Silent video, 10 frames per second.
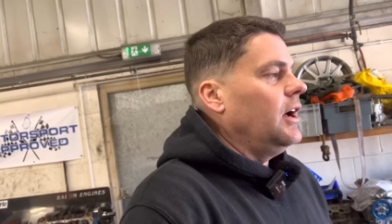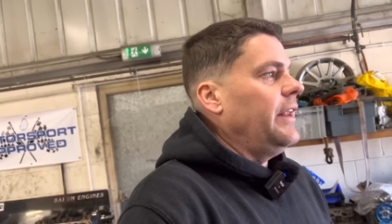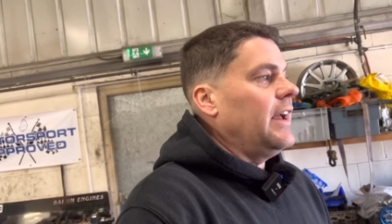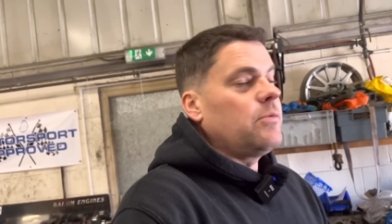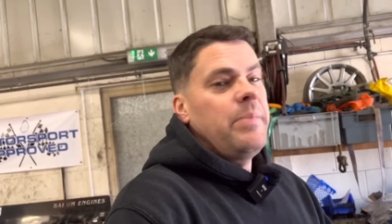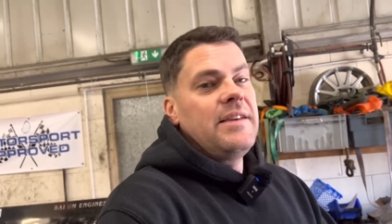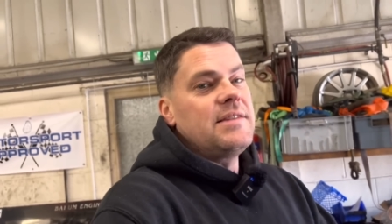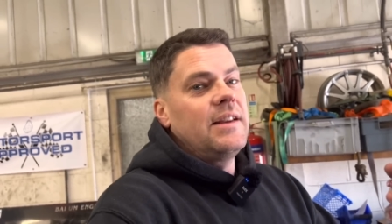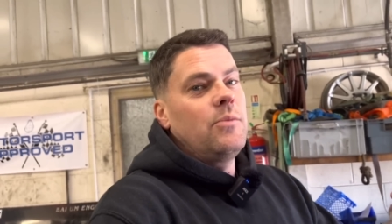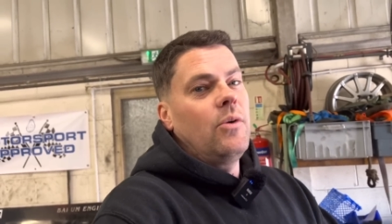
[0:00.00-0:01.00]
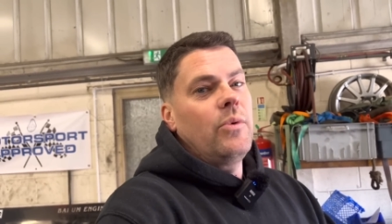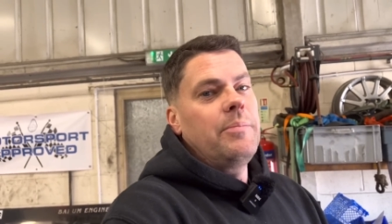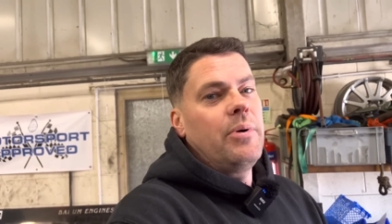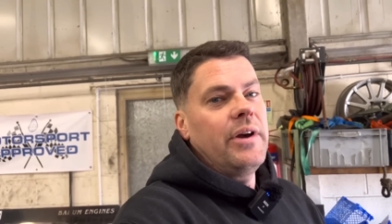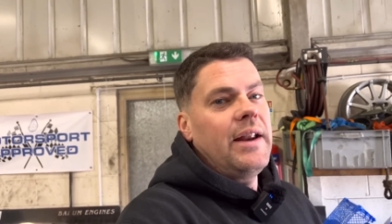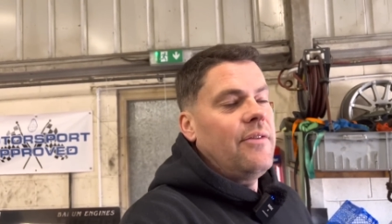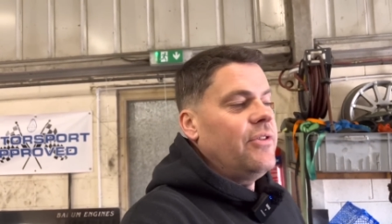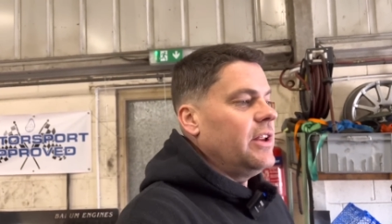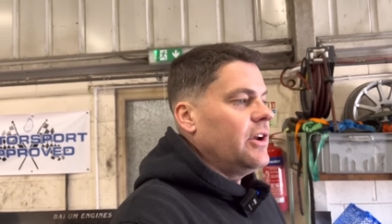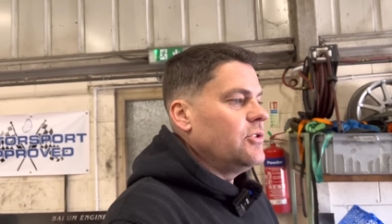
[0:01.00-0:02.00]
And that's basically what we put in our
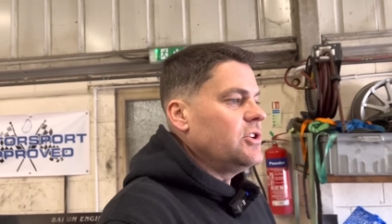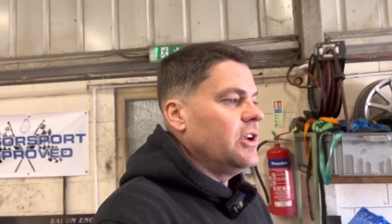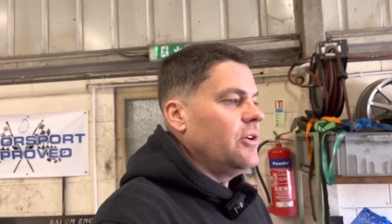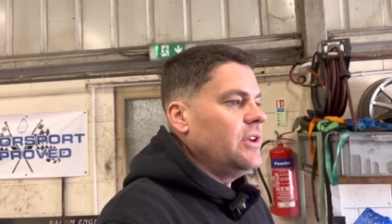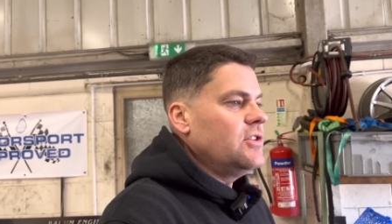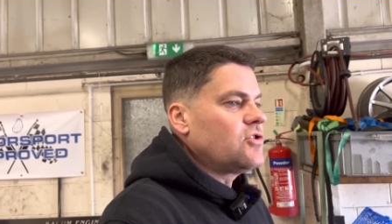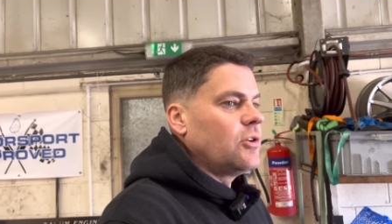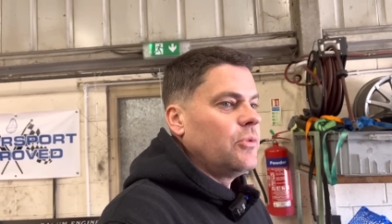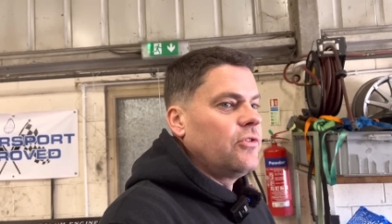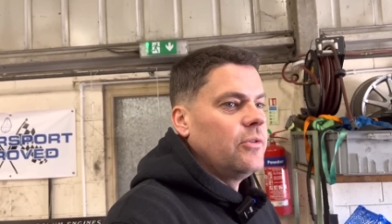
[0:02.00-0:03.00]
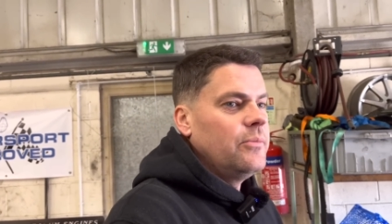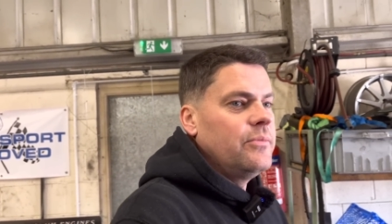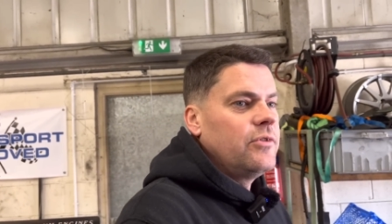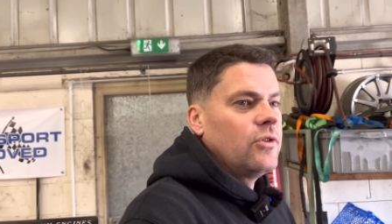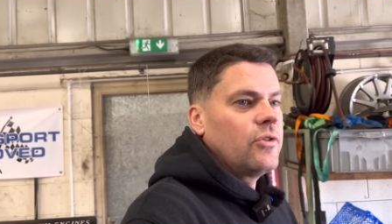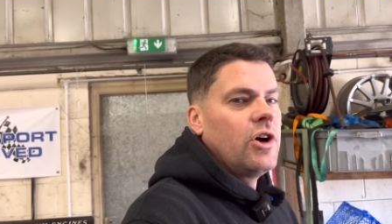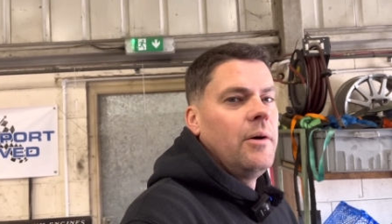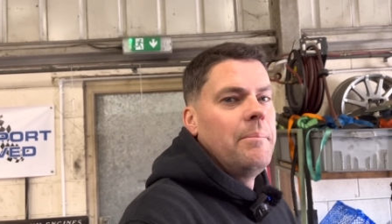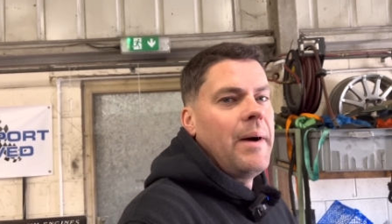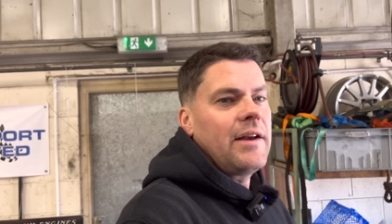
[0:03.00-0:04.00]
videos, you know, these troublesome sort of
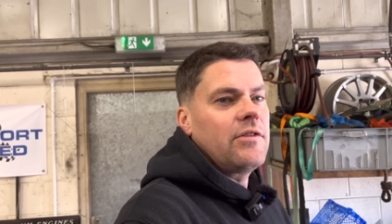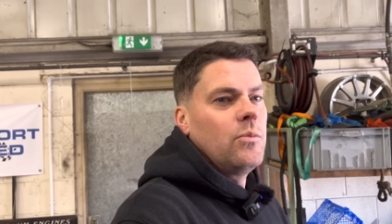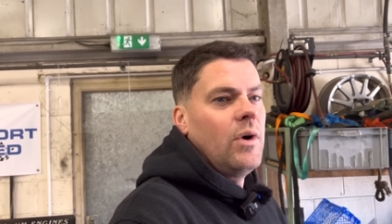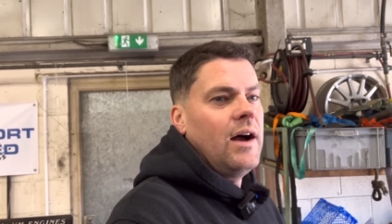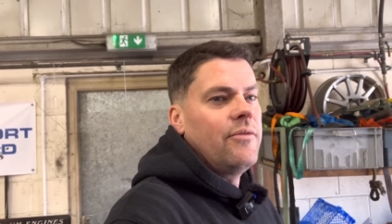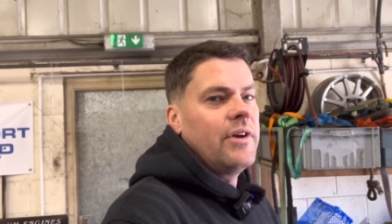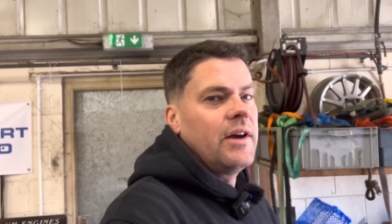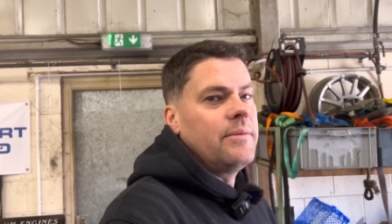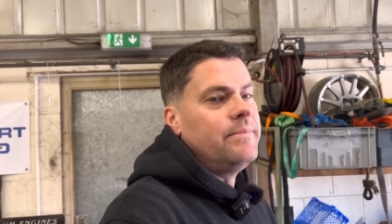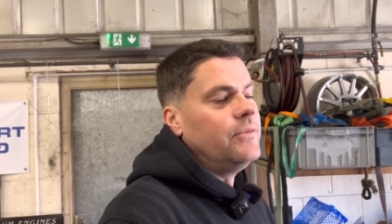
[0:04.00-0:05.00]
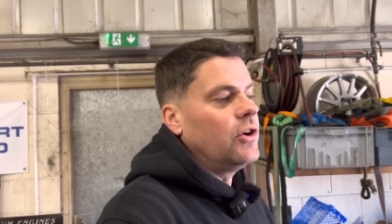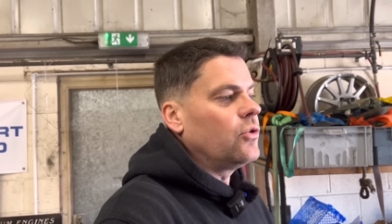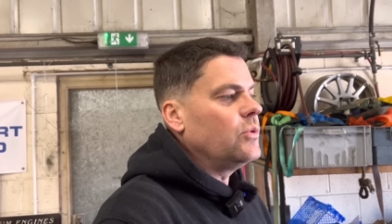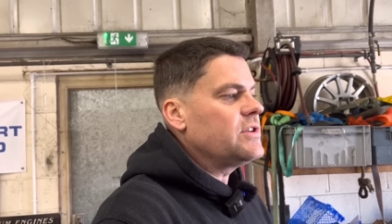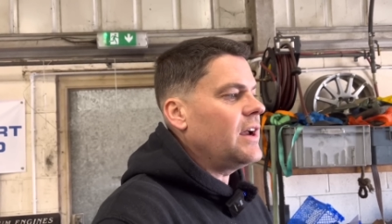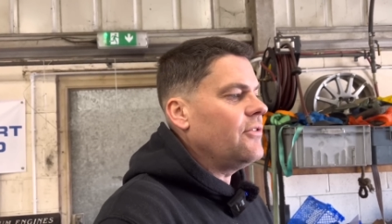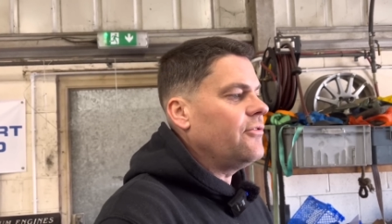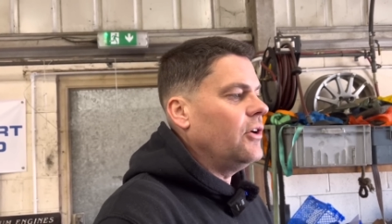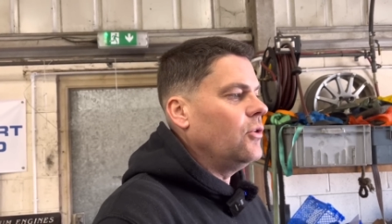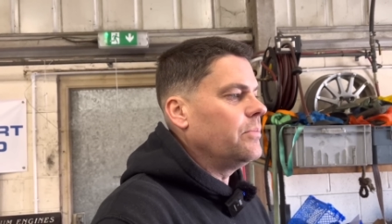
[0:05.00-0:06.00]
comebacks and what have you. Not always our
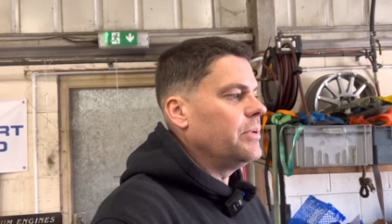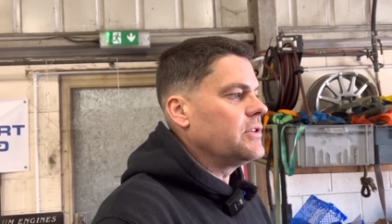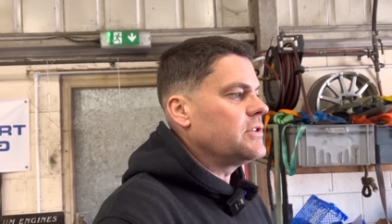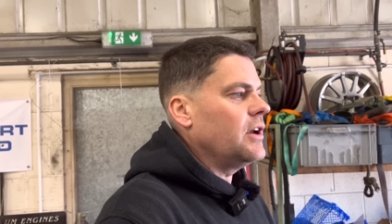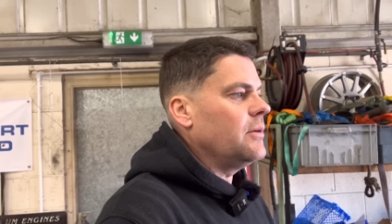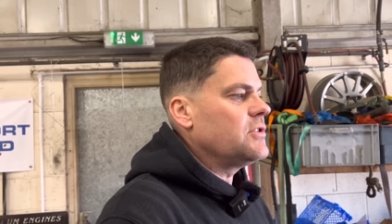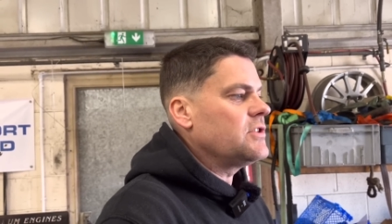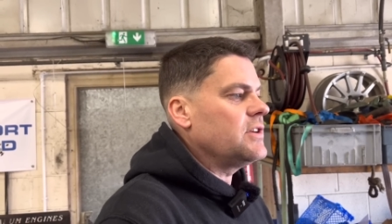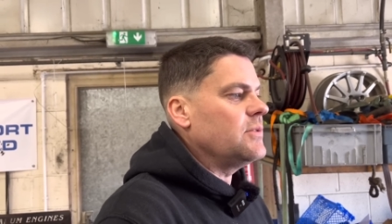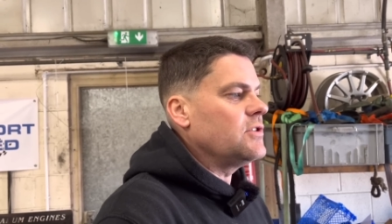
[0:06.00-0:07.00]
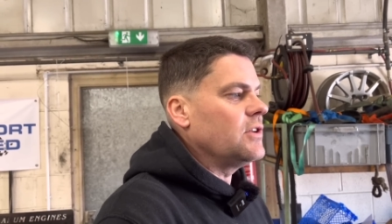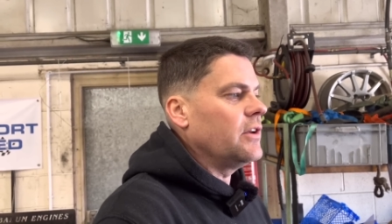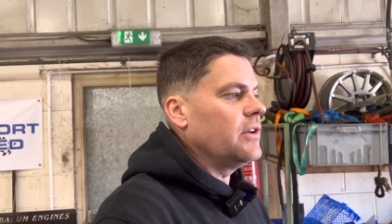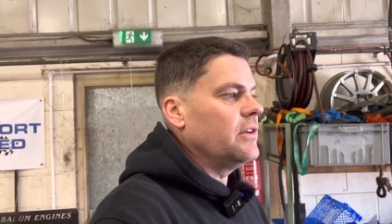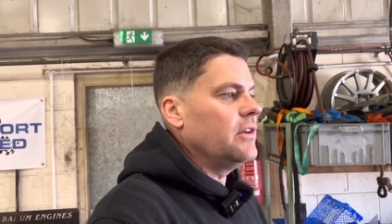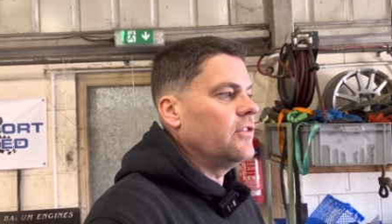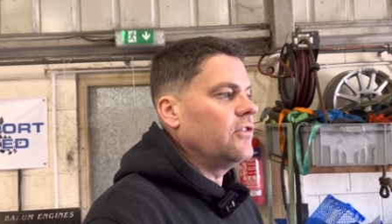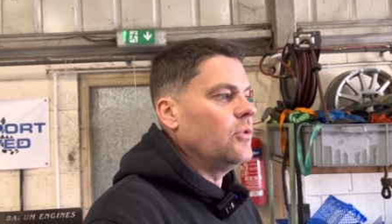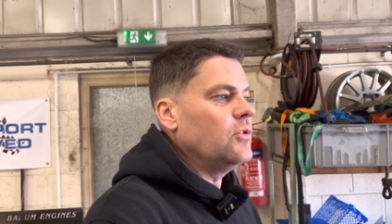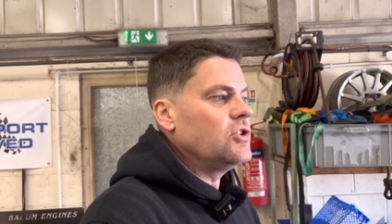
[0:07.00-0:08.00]
fault, but seems that as
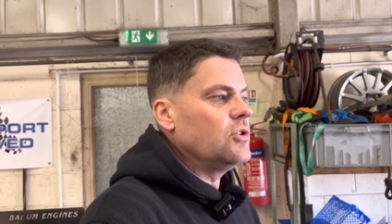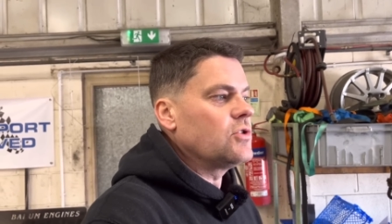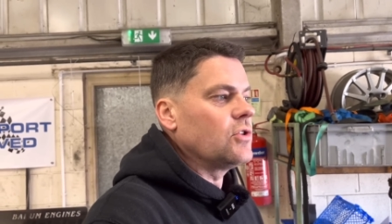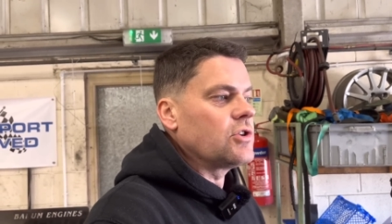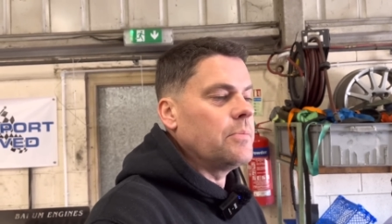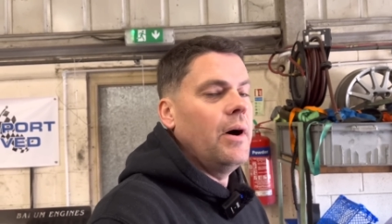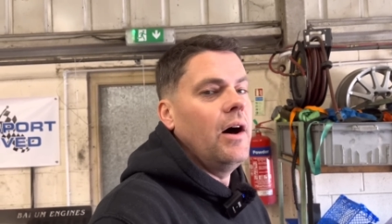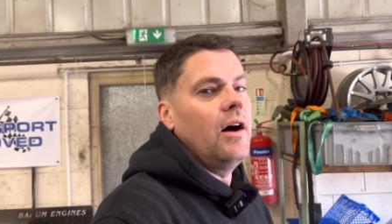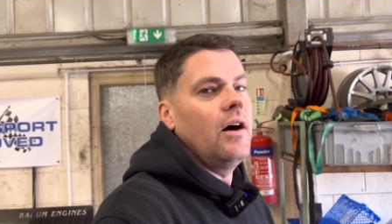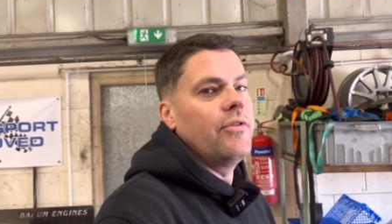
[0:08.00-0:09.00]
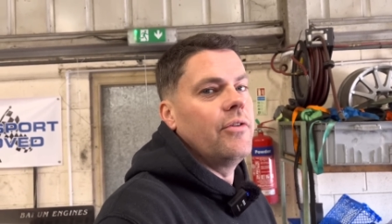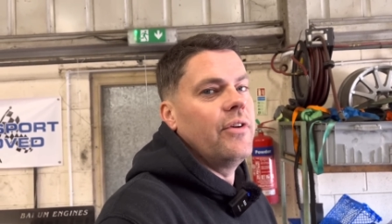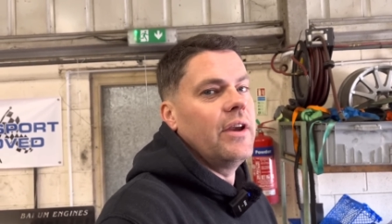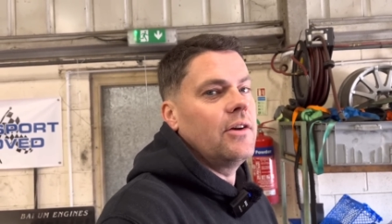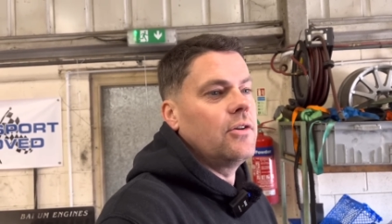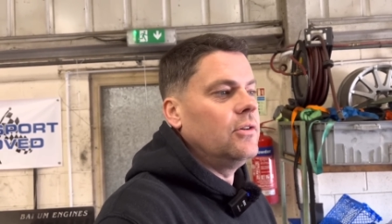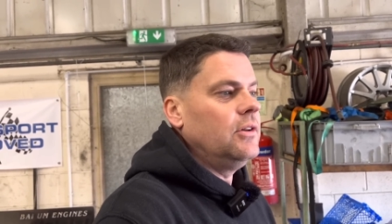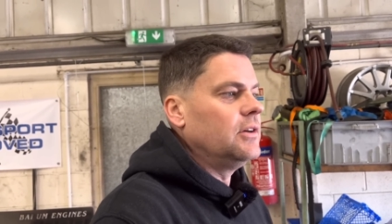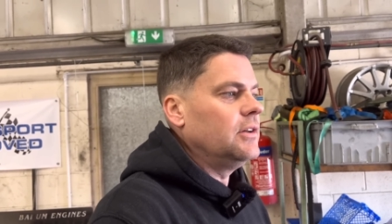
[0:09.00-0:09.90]
soon as you touch a part of the vehicle,